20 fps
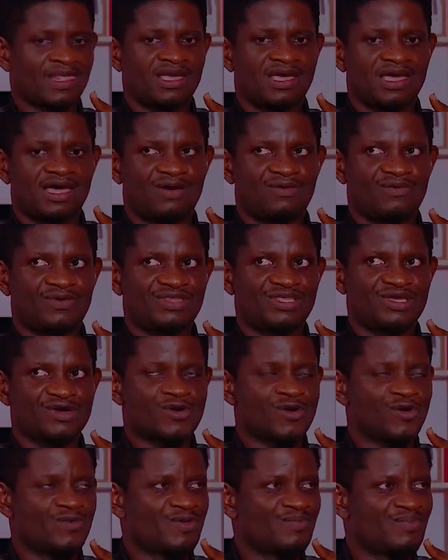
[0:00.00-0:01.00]
And when they're
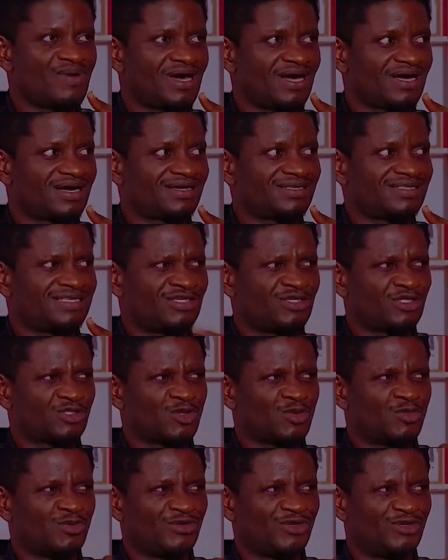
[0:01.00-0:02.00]
coming back, they just
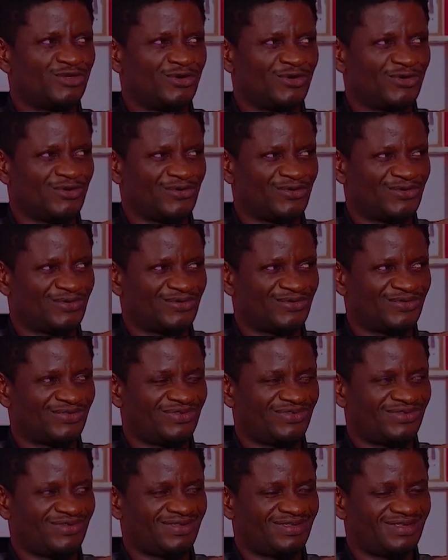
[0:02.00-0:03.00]
open the door,
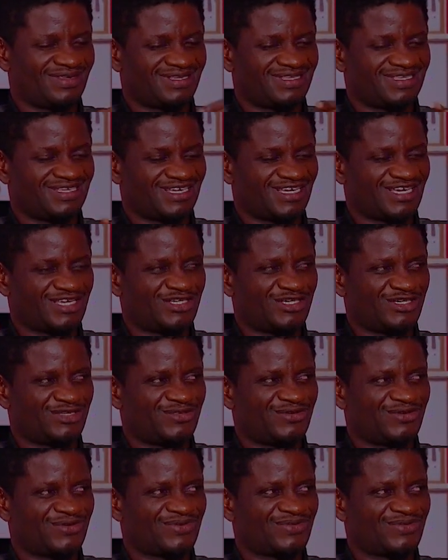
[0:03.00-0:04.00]
mm. the kitchen door.